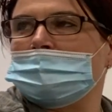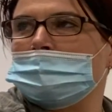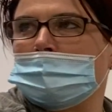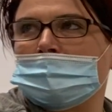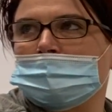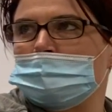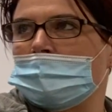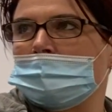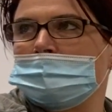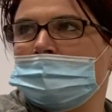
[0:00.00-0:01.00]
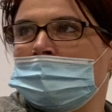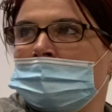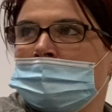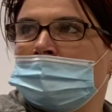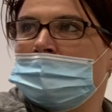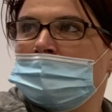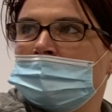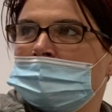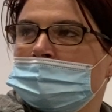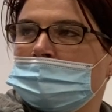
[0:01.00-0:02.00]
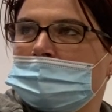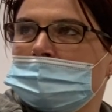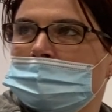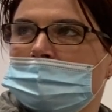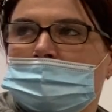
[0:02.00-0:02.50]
in the back of a truck, right?